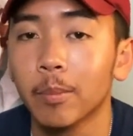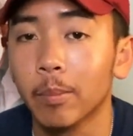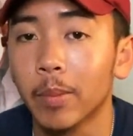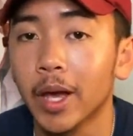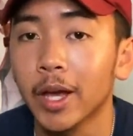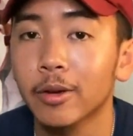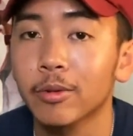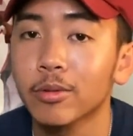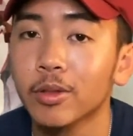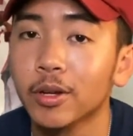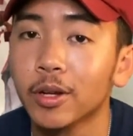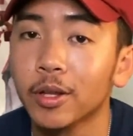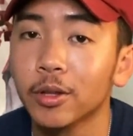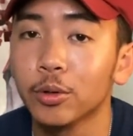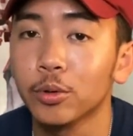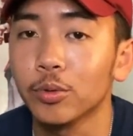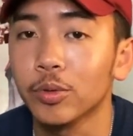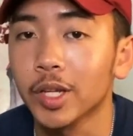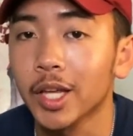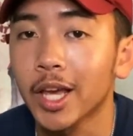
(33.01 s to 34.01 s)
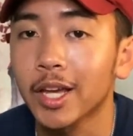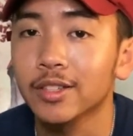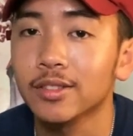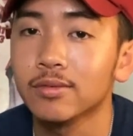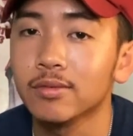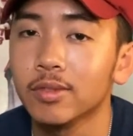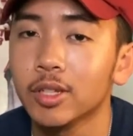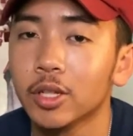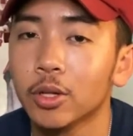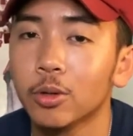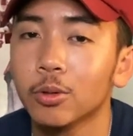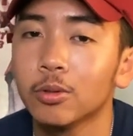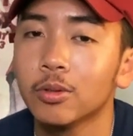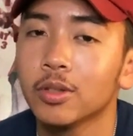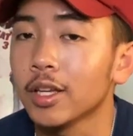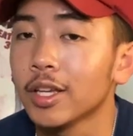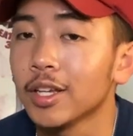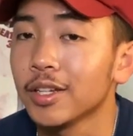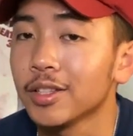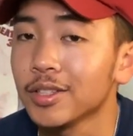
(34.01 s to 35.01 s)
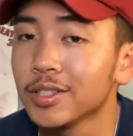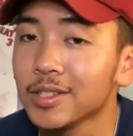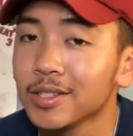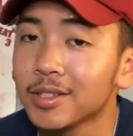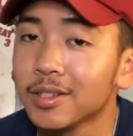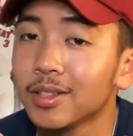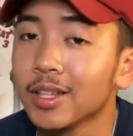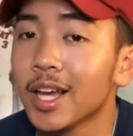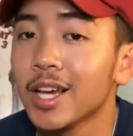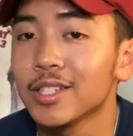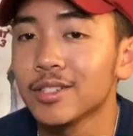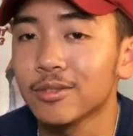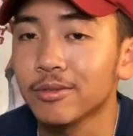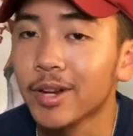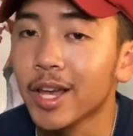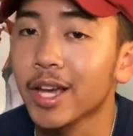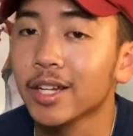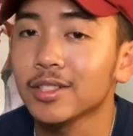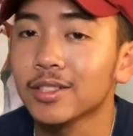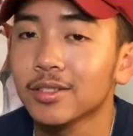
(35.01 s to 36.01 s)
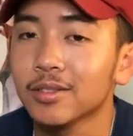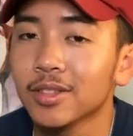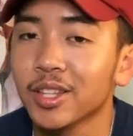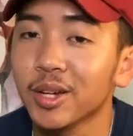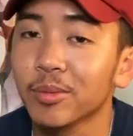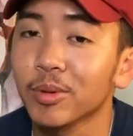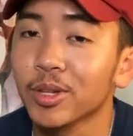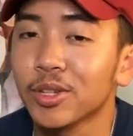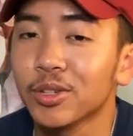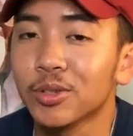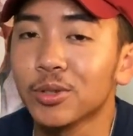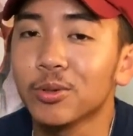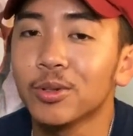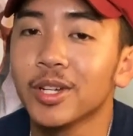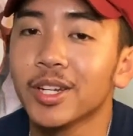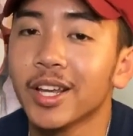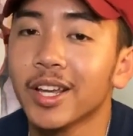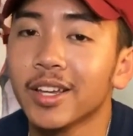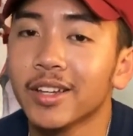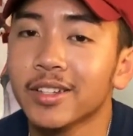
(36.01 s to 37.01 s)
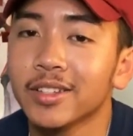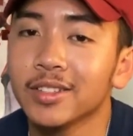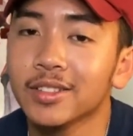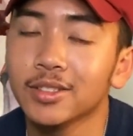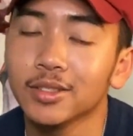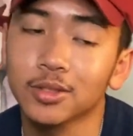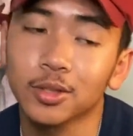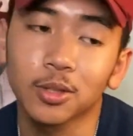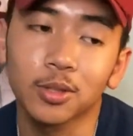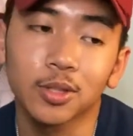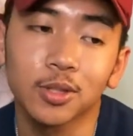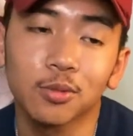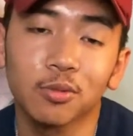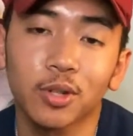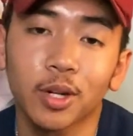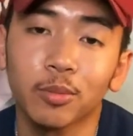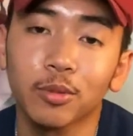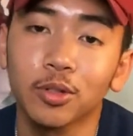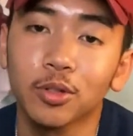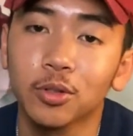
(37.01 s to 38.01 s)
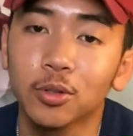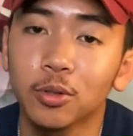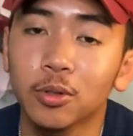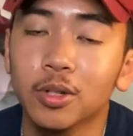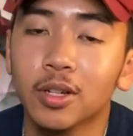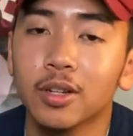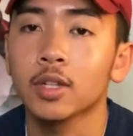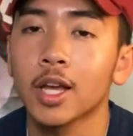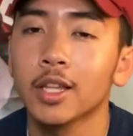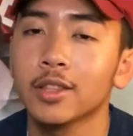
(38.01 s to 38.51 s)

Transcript: back with another reaction video, and this is the last reaction that I'm gonna do today, so this is what I'm gonna do.